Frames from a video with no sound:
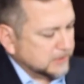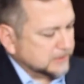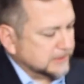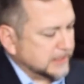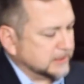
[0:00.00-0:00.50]

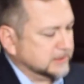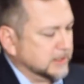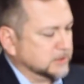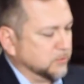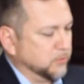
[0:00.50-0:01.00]
Like I said,
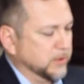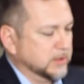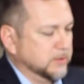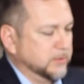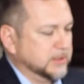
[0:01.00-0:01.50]
it's a
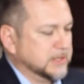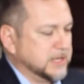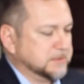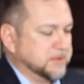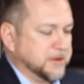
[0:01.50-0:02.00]
really, really
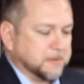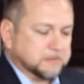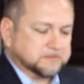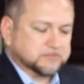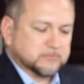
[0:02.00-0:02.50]
nice beer.
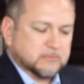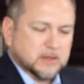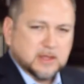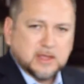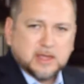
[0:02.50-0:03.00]

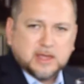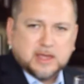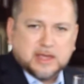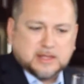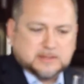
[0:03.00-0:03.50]

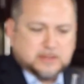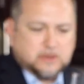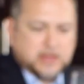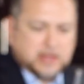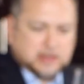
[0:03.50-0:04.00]
And see
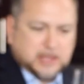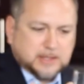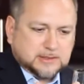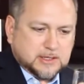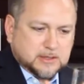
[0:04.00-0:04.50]
all that
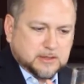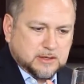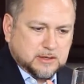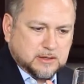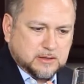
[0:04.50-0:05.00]
lacing
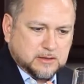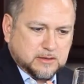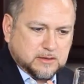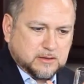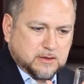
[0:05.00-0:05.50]

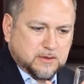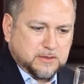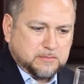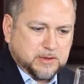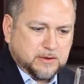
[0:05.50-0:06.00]
on
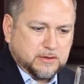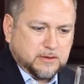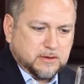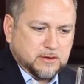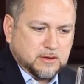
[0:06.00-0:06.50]
the
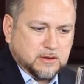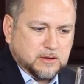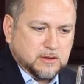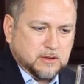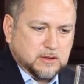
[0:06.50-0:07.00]
beer?
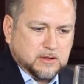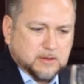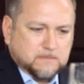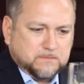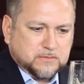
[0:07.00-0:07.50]

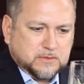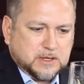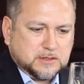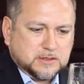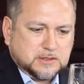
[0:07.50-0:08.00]

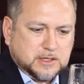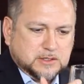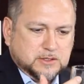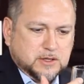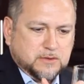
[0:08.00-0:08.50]
That just
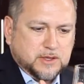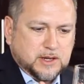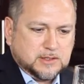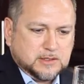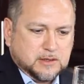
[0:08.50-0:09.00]
lets you know that
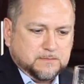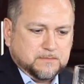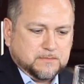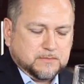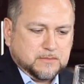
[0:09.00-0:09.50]

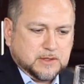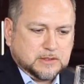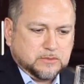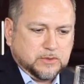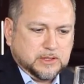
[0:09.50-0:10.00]

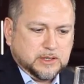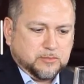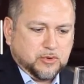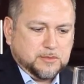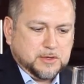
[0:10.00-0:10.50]
it's really a
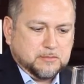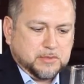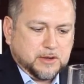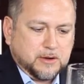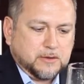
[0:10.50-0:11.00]
premium
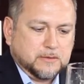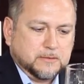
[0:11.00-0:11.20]
beer.